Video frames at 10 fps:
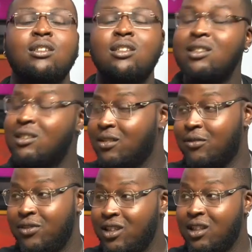This
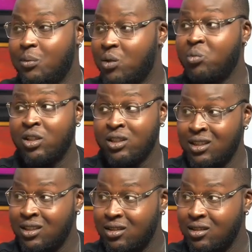thing fee give me
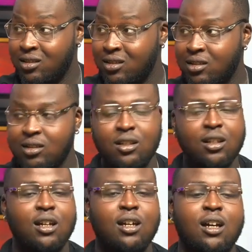money.
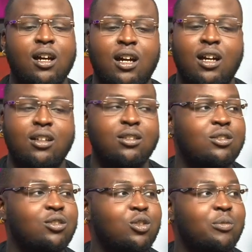
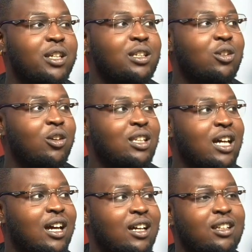And so many
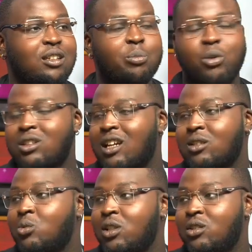other
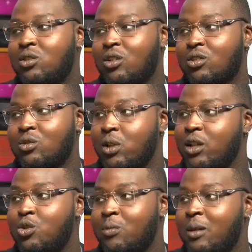important questions
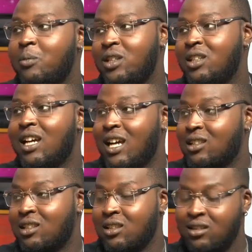where human being they
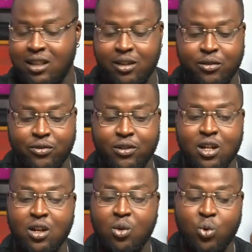ask himself
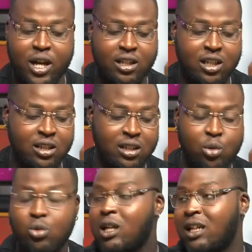when in
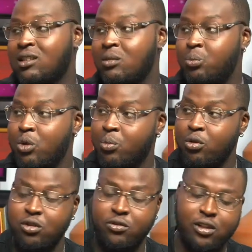the look at him
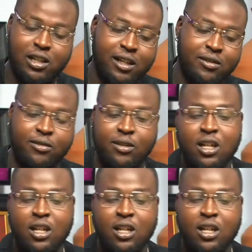purpose for life.